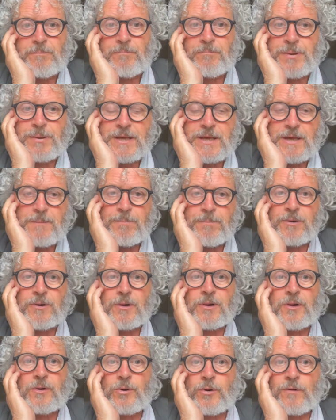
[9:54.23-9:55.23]

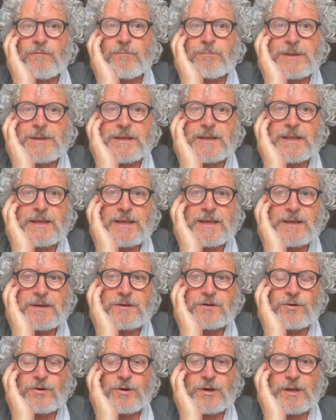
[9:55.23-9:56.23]
people who have been
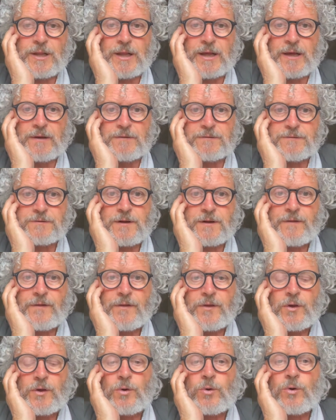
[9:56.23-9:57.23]
in your life,
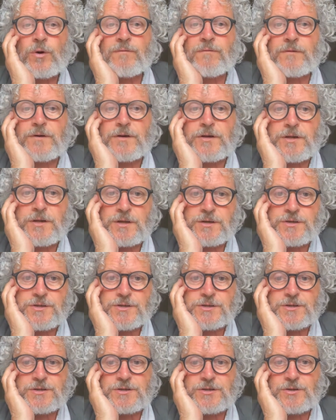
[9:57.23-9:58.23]
who have
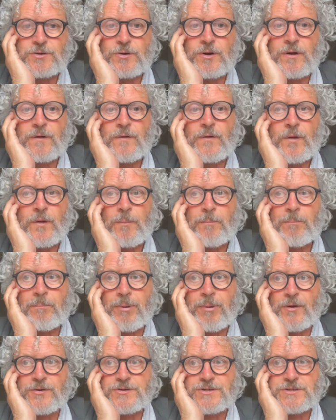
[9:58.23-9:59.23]
nurtured you
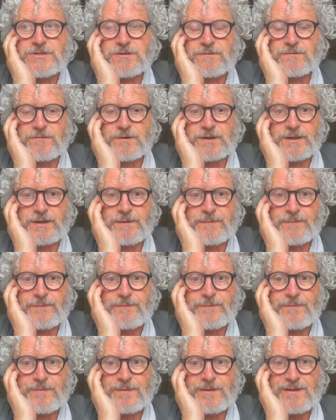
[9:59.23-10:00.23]
positively,
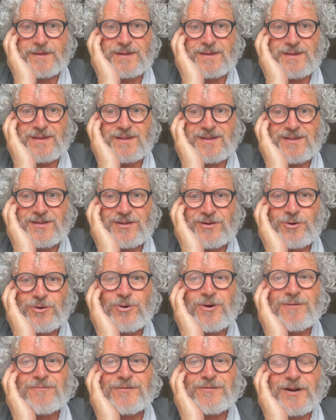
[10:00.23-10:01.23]

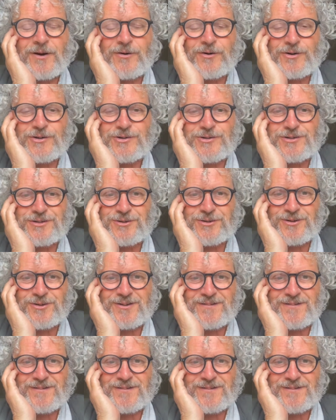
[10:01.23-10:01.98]
who have nourished you.